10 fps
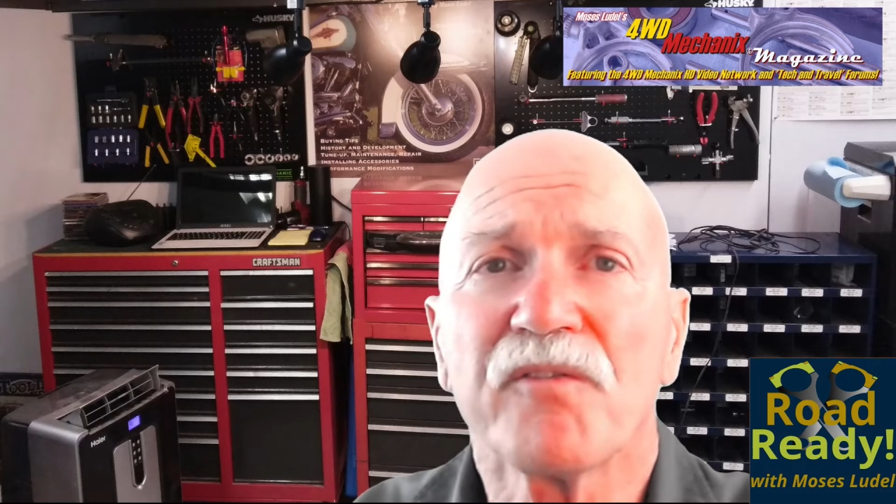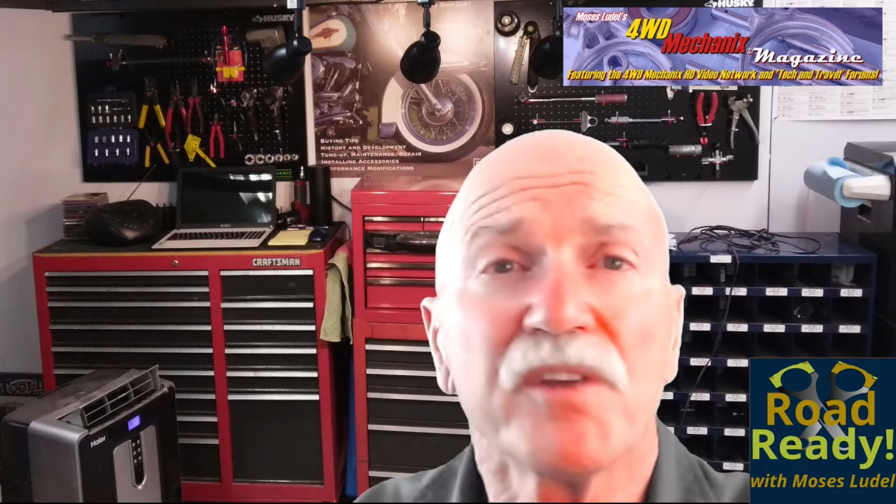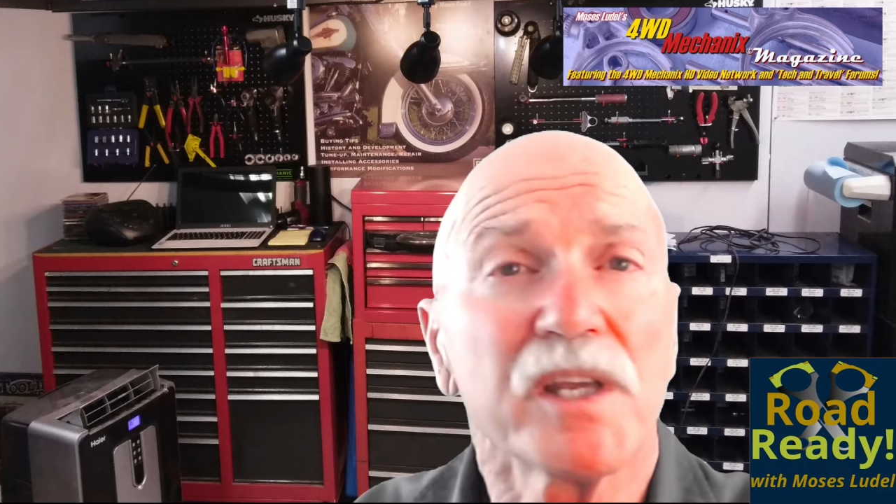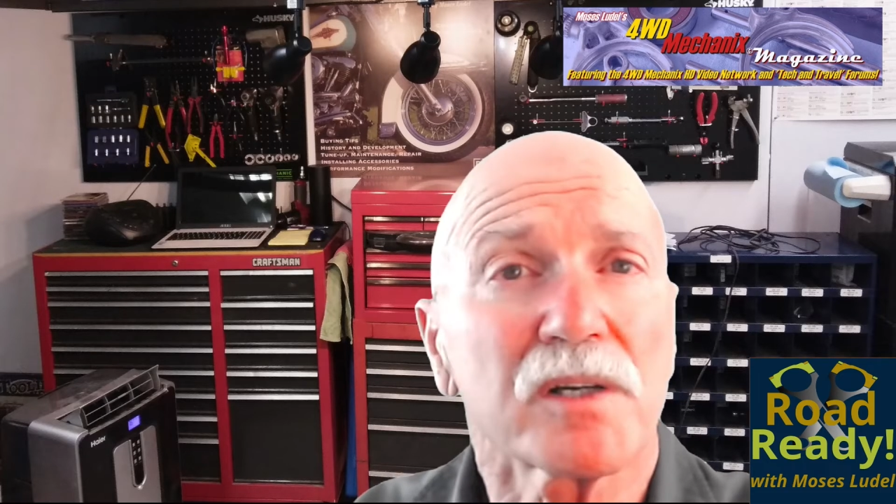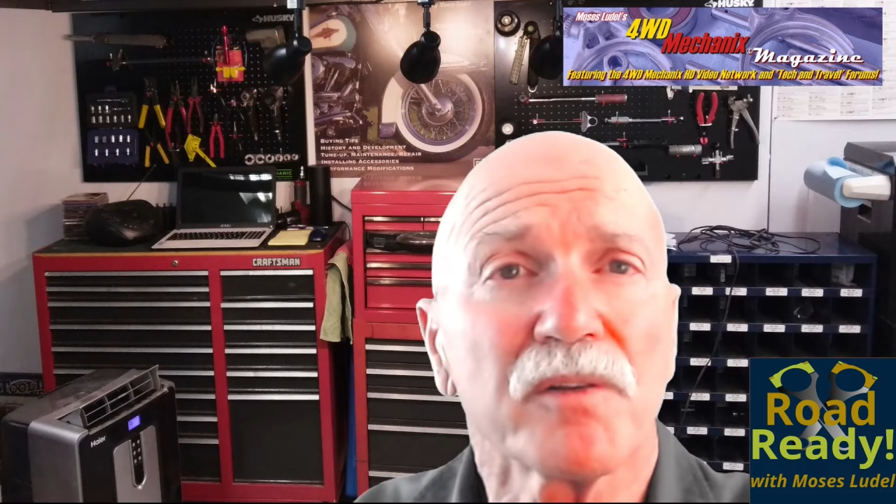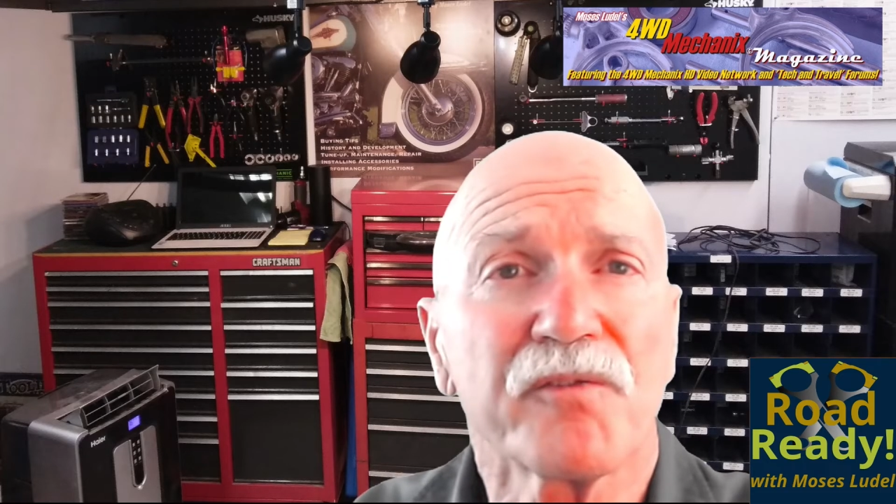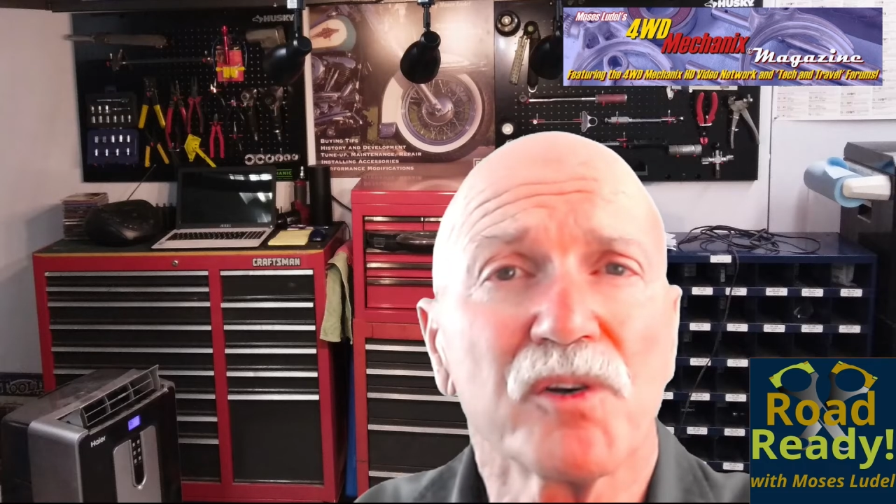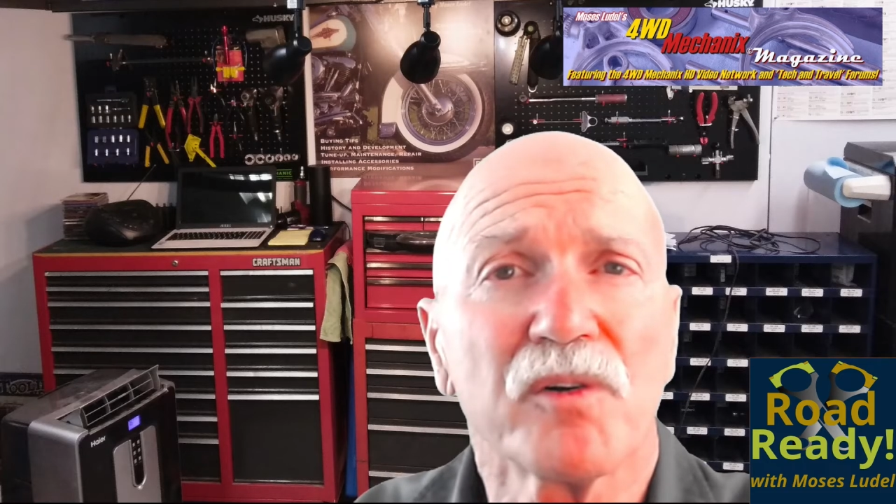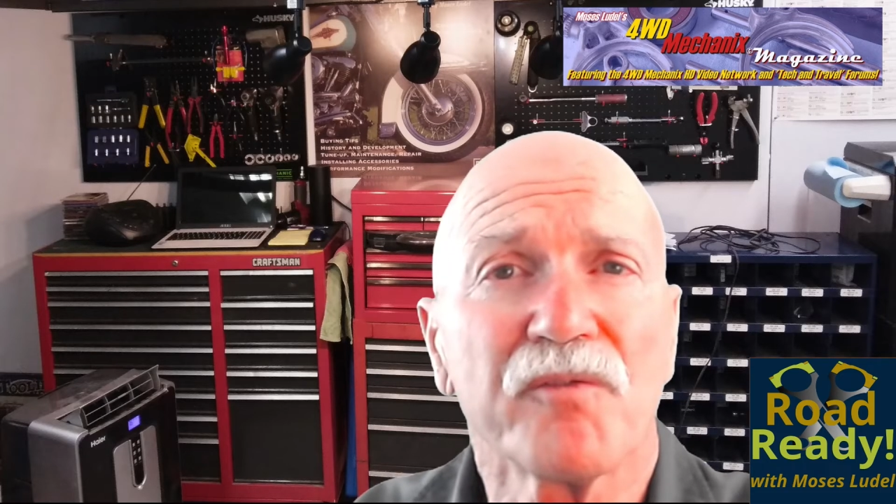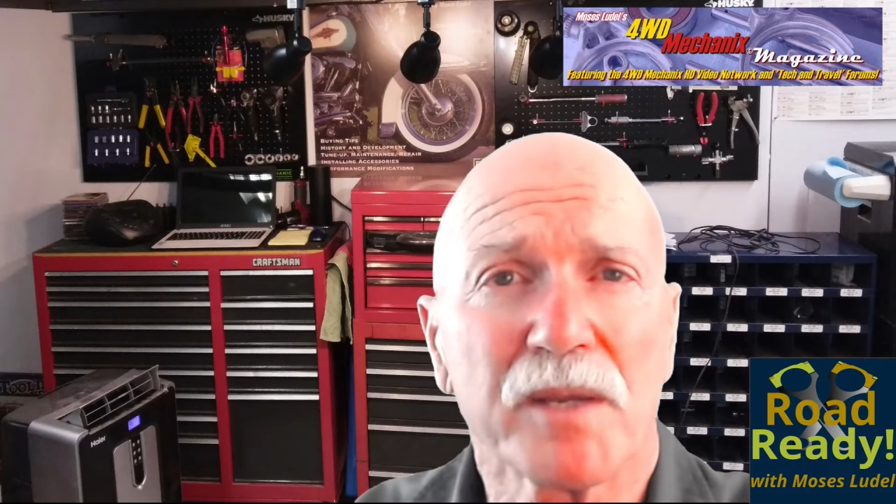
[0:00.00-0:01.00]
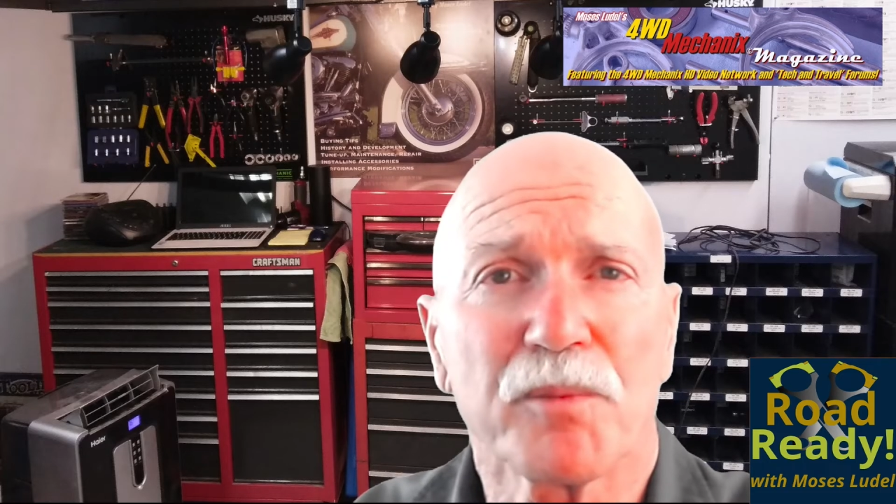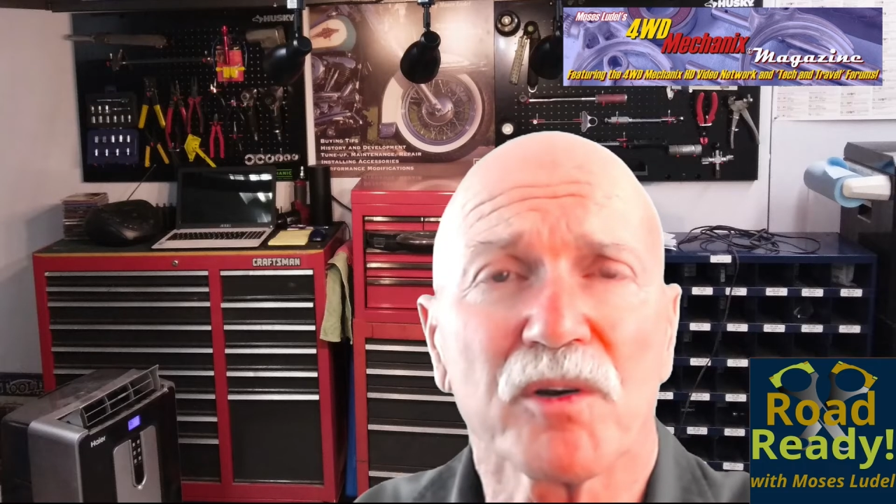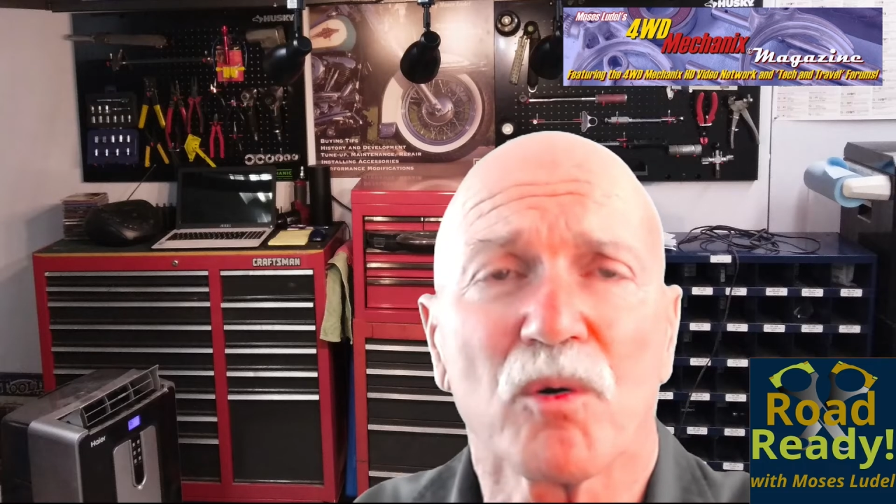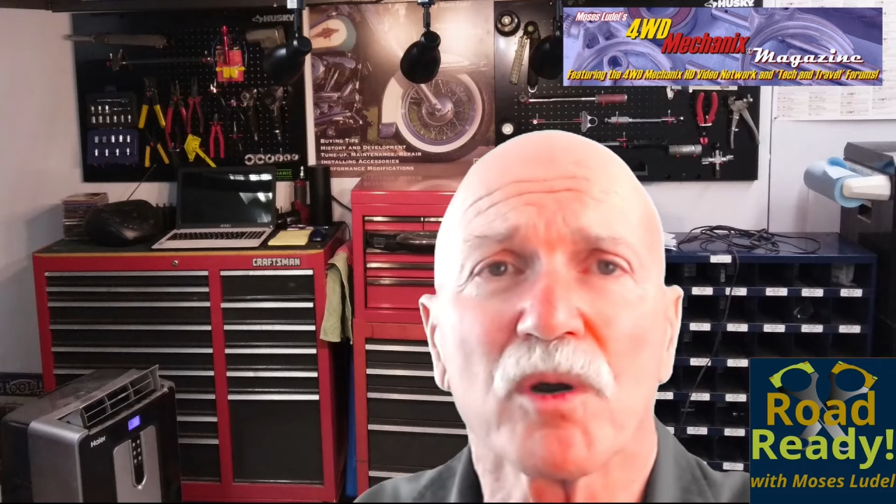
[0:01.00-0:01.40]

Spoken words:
vehicle fuel vapor or